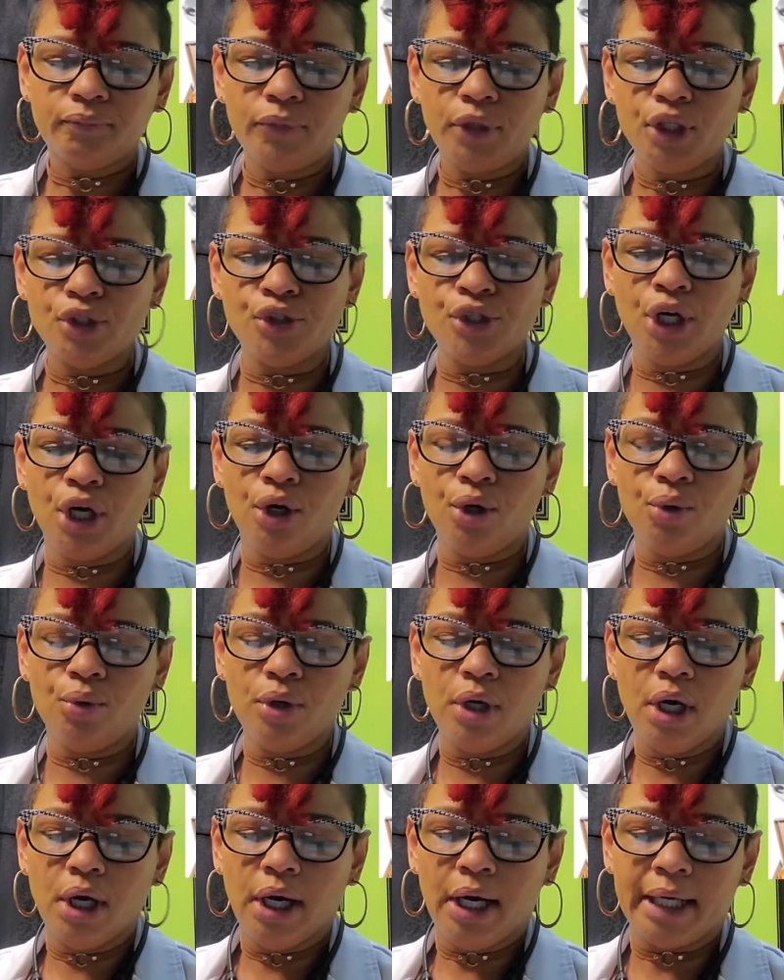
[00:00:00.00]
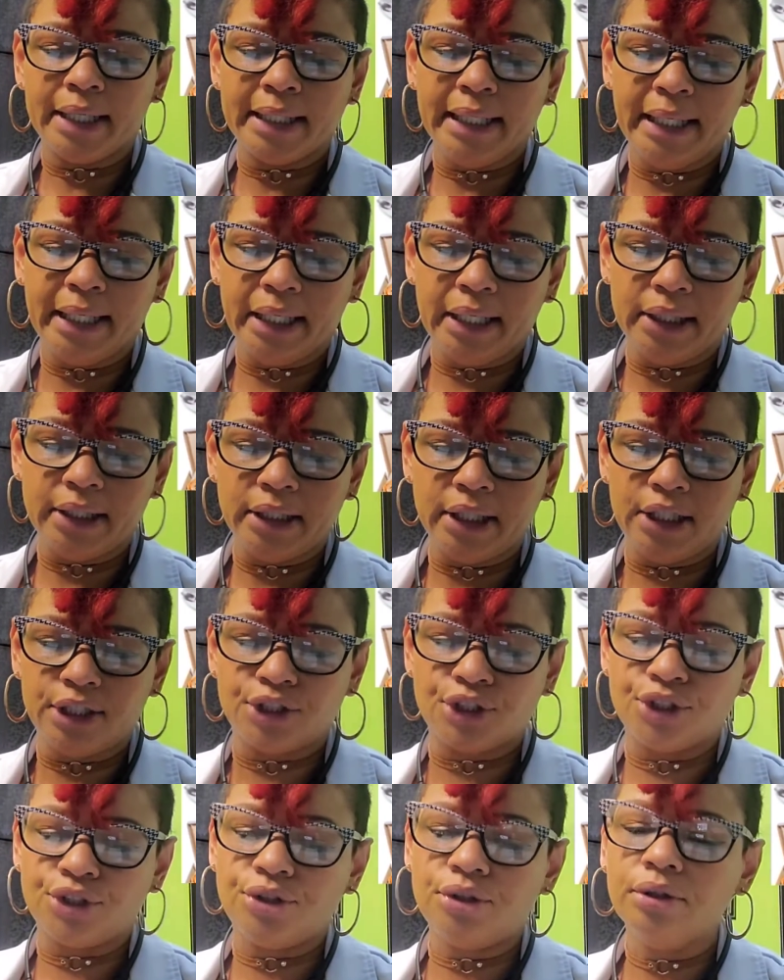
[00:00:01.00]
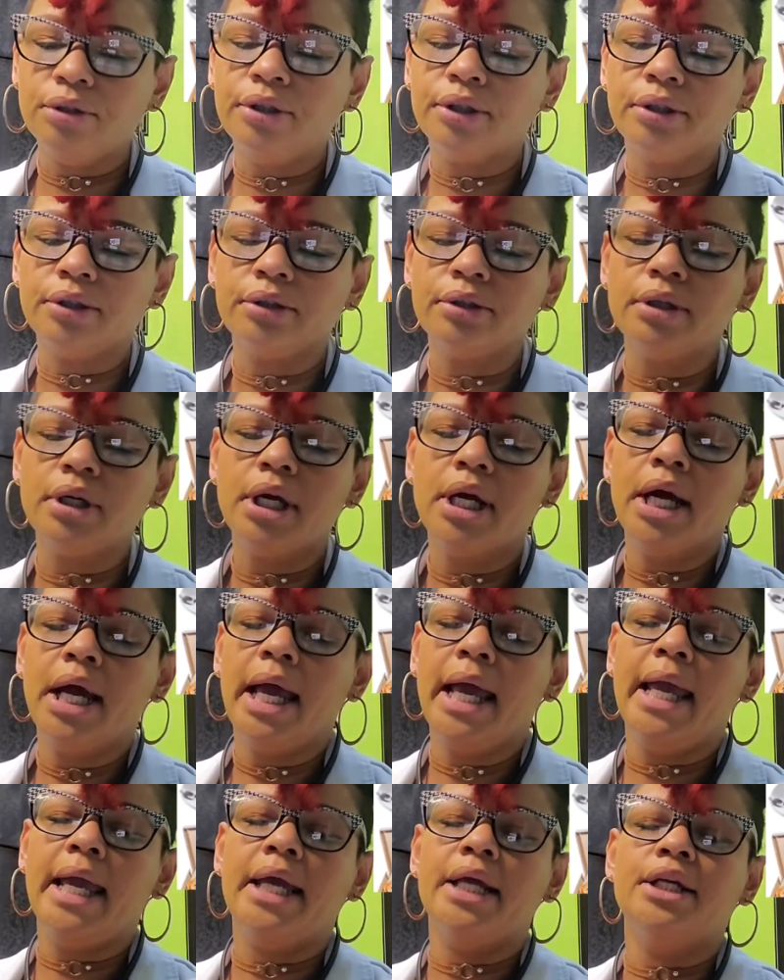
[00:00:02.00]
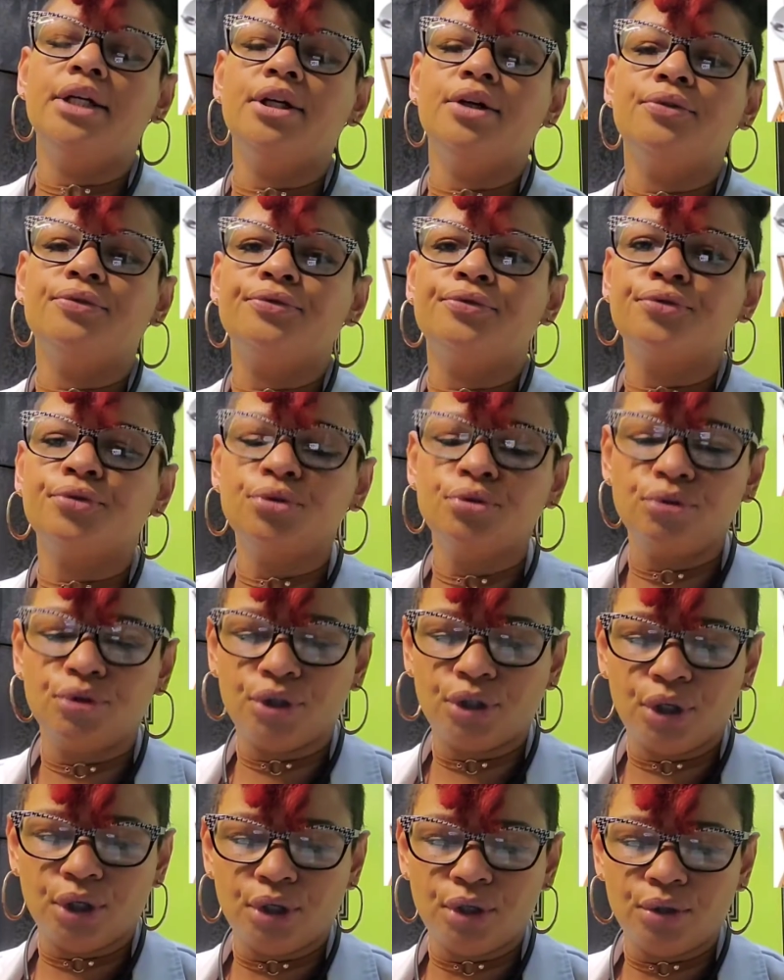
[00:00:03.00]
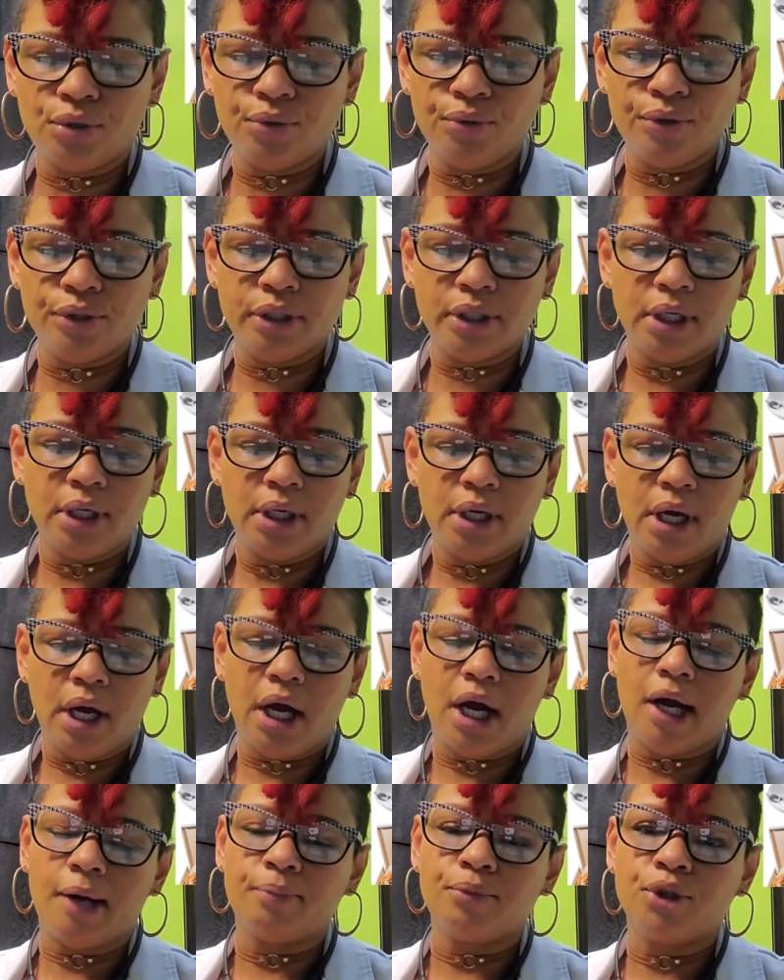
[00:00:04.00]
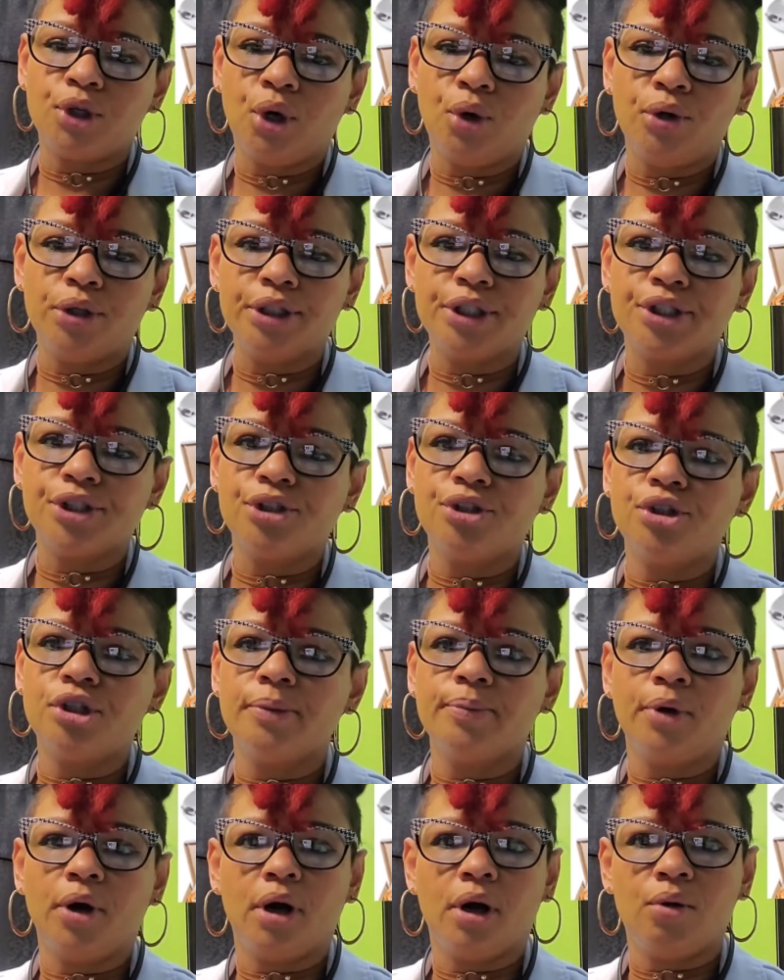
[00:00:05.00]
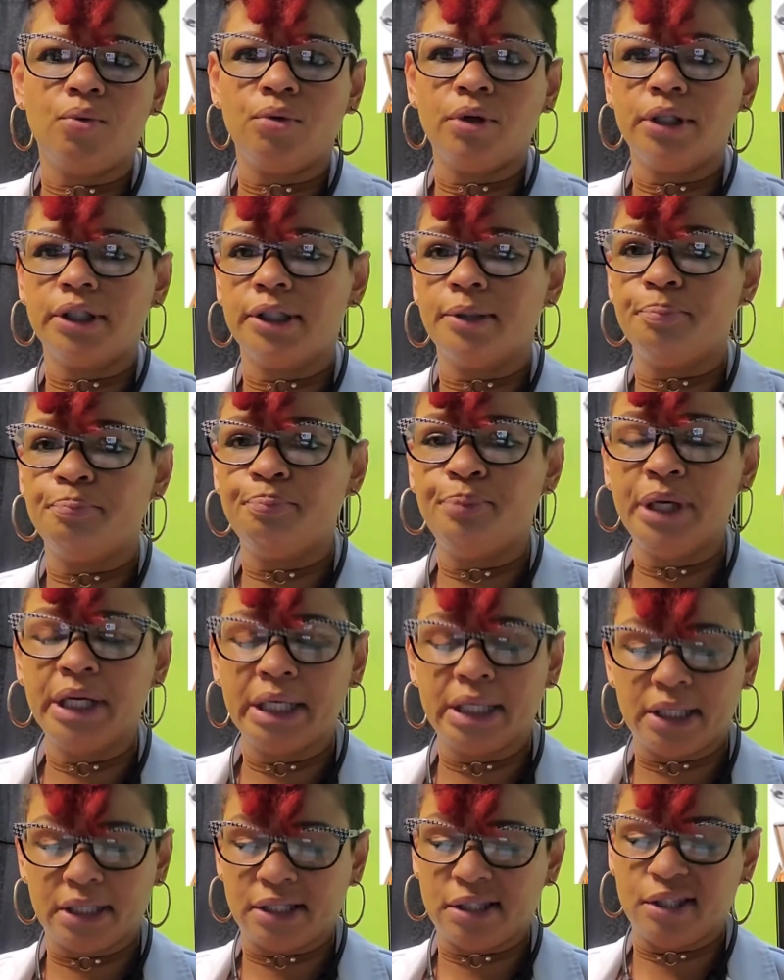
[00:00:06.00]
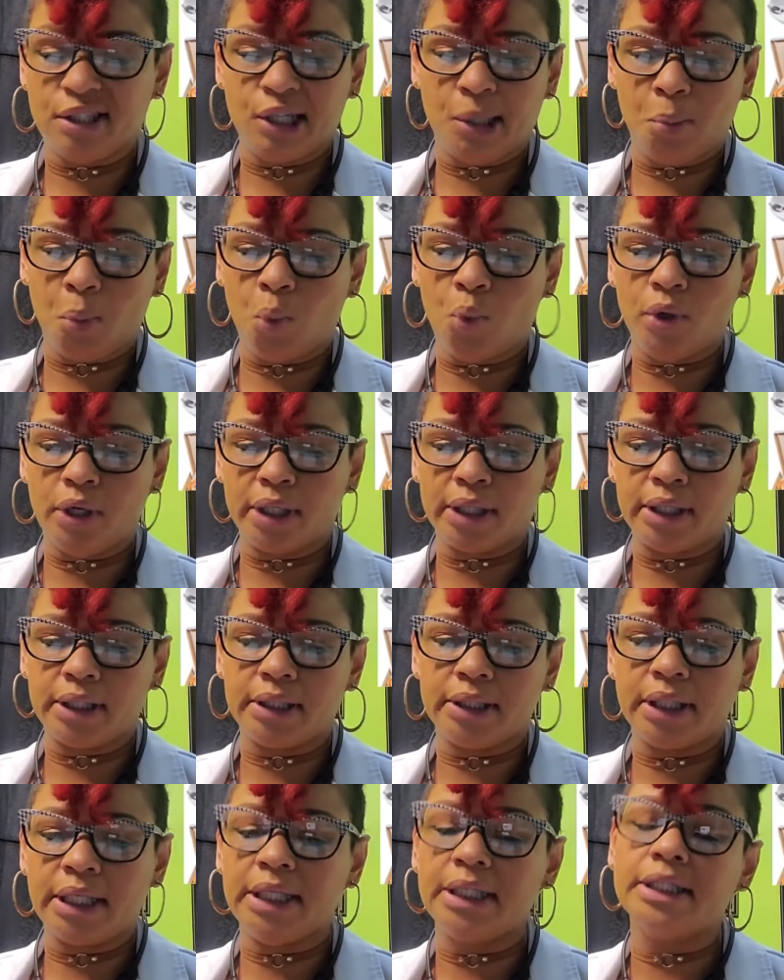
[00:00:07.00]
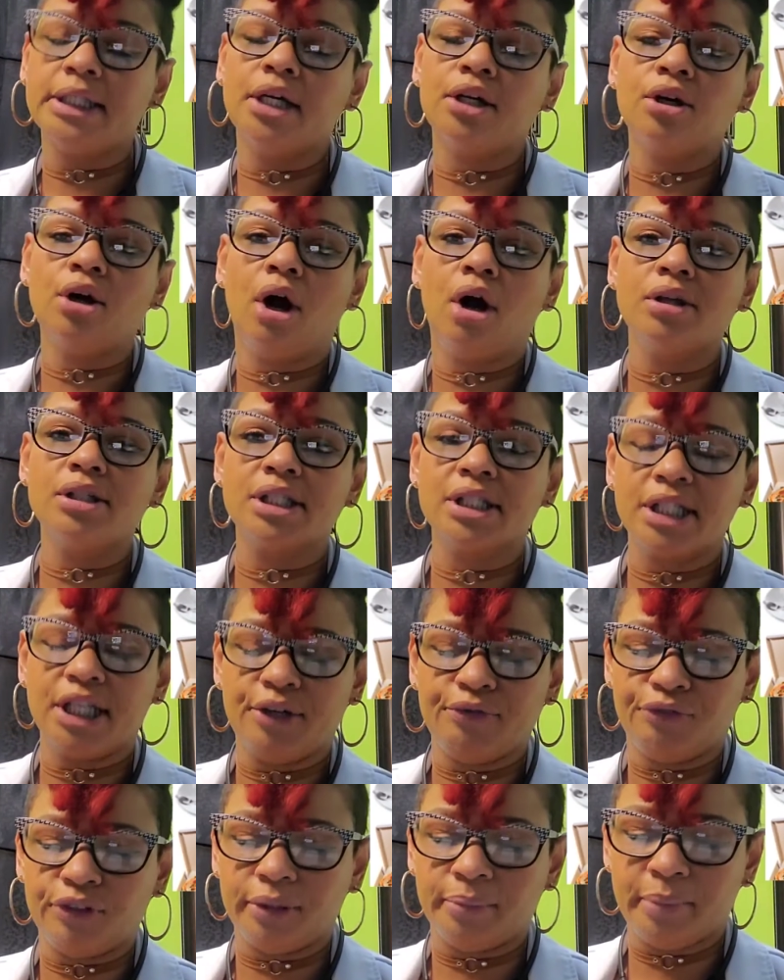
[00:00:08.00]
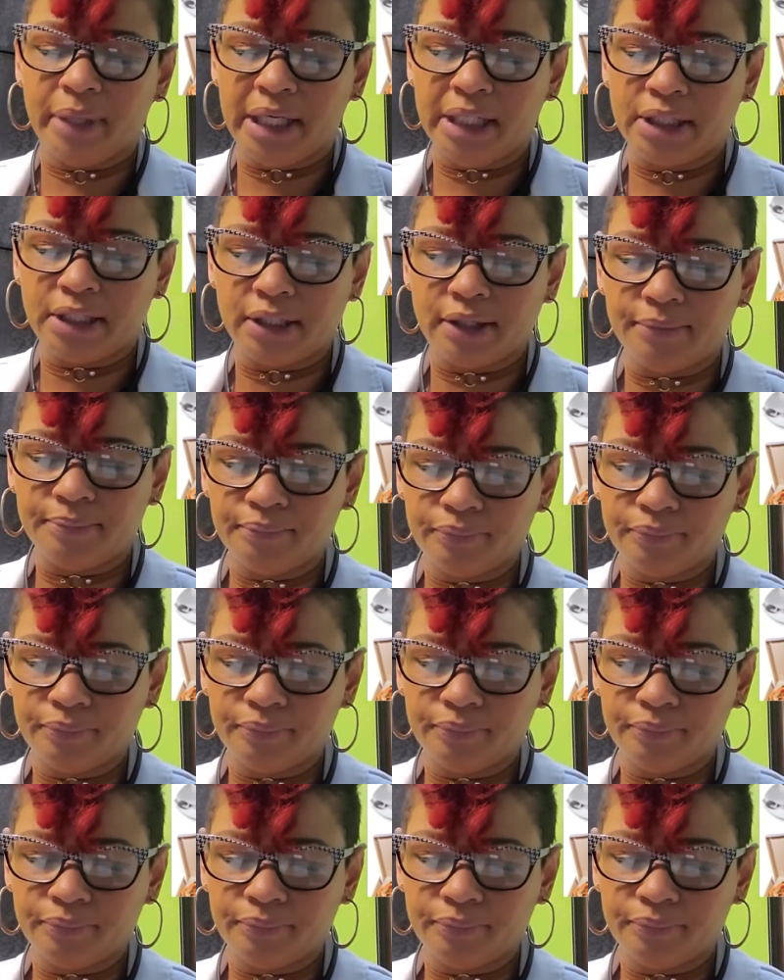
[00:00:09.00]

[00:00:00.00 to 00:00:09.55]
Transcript: So again, sugar and fructose, corn syrup are one of the biggest number one things that causes inflammation.